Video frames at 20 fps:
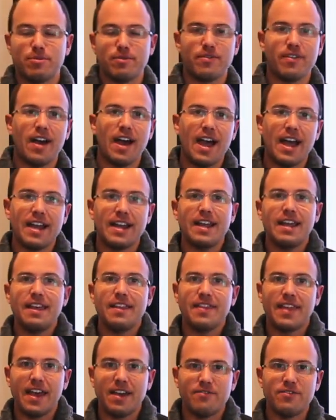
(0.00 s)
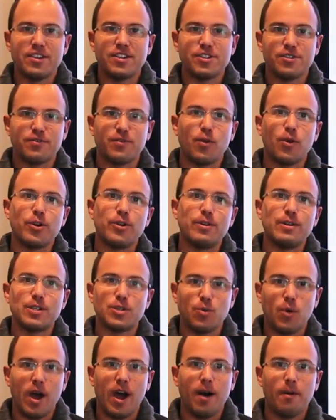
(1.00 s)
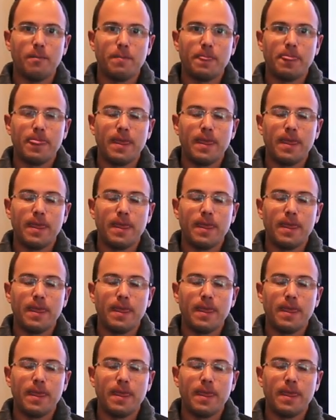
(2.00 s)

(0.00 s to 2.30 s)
provide that vision for you as well.